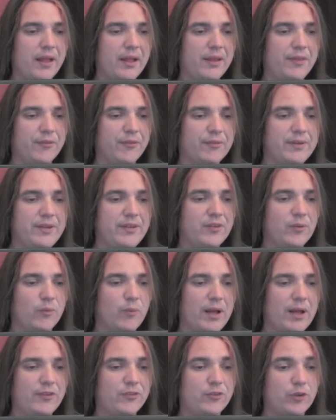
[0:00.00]
The reason
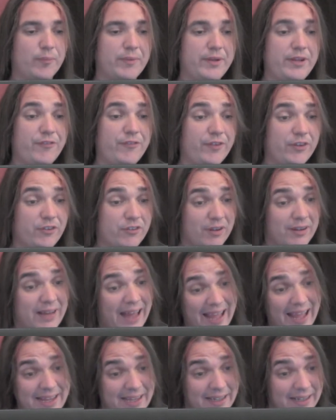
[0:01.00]
why so many fish are
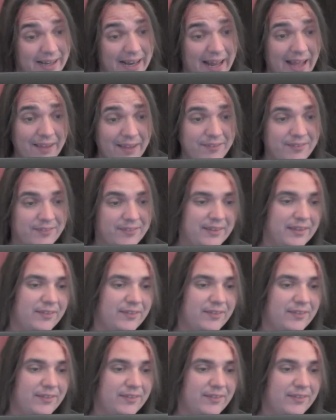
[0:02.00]
dying, it asks,